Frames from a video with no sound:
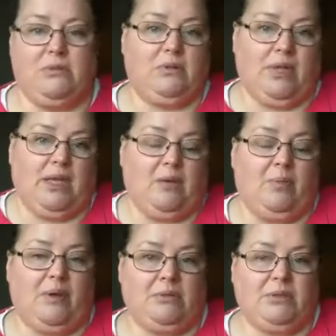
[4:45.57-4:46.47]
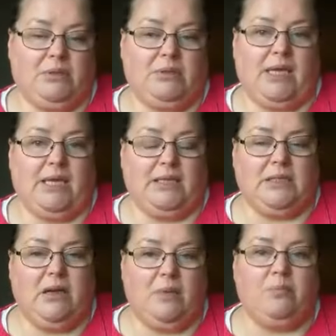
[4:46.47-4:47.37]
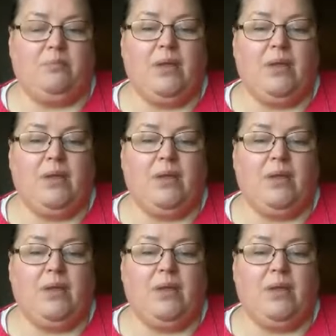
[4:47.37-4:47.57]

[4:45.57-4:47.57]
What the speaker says: think about taking time.